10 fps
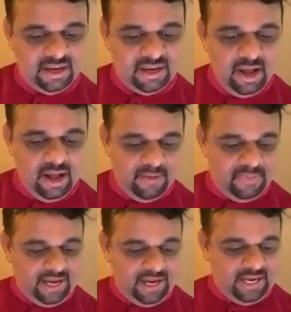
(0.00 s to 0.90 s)
that
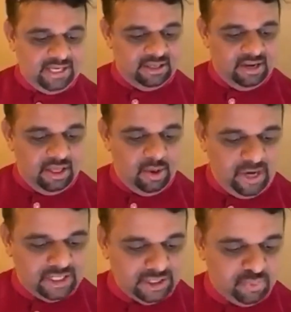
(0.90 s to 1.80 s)
is the verses
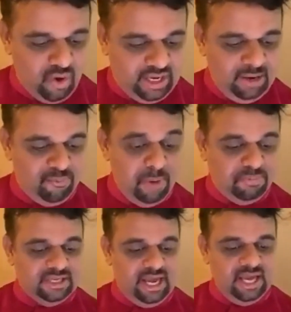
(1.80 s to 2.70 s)
40, 50
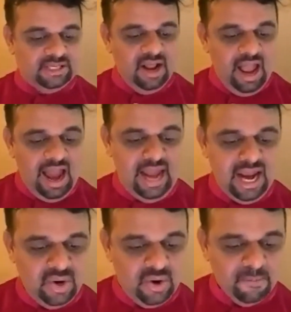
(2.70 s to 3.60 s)
says, and I
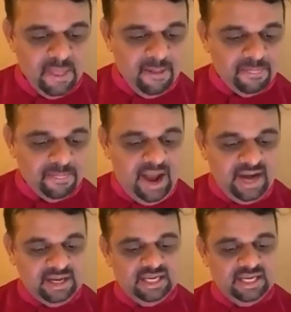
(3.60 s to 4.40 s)
know that his